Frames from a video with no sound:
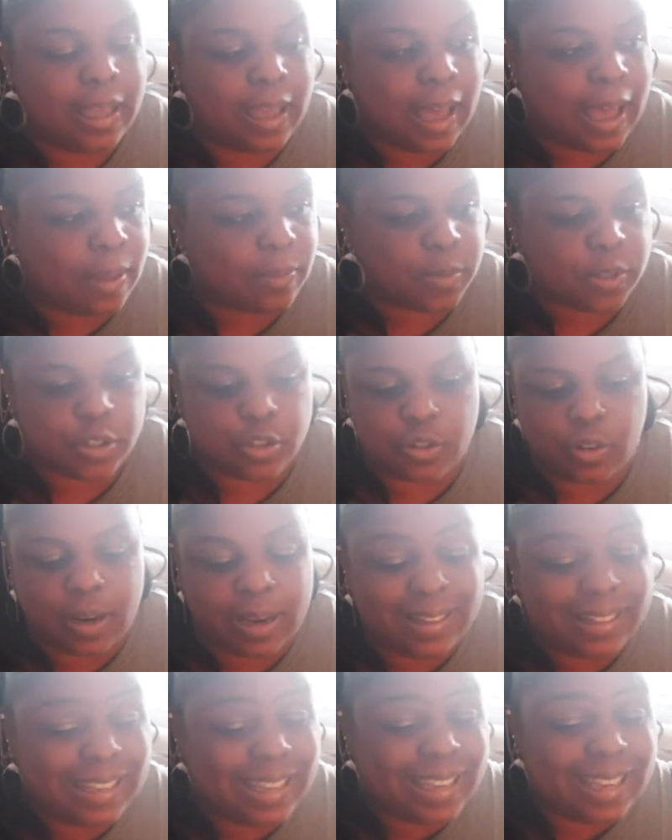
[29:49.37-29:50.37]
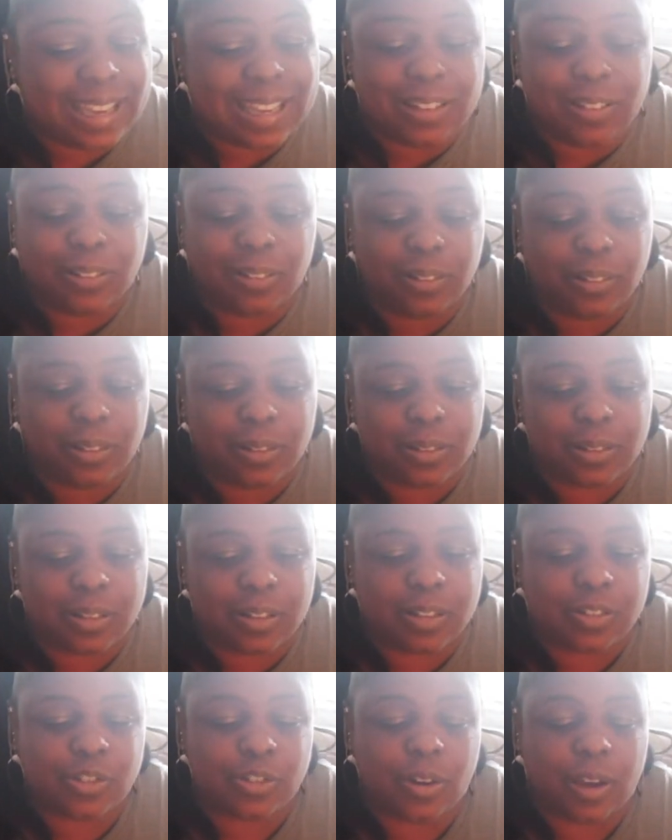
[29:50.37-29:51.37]
I'm just trying
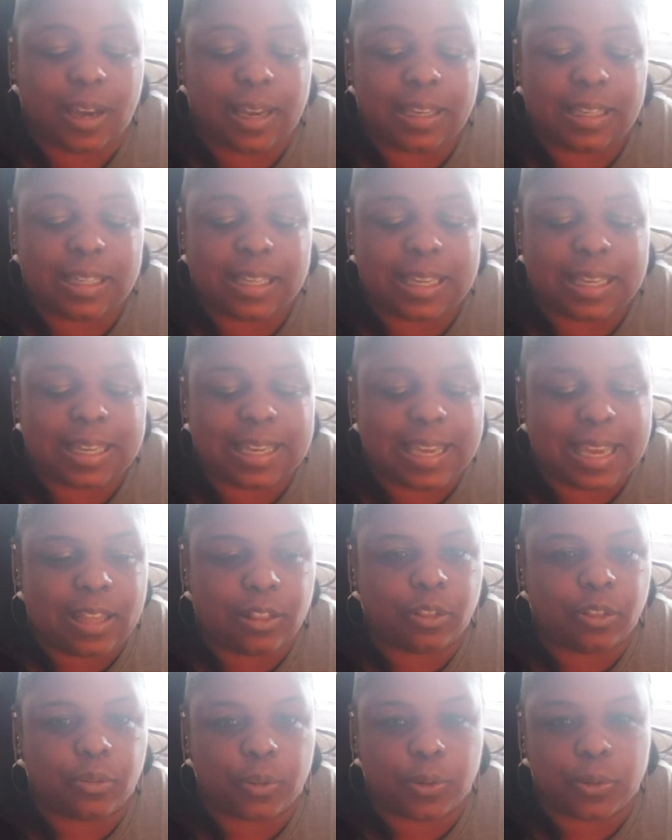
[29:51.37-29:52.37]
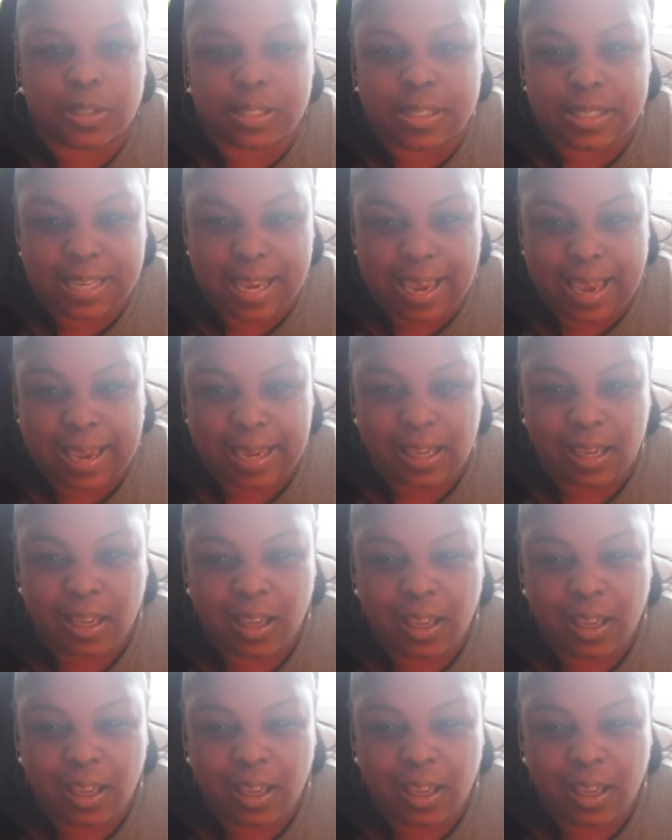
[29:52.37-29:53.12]
to get through the day.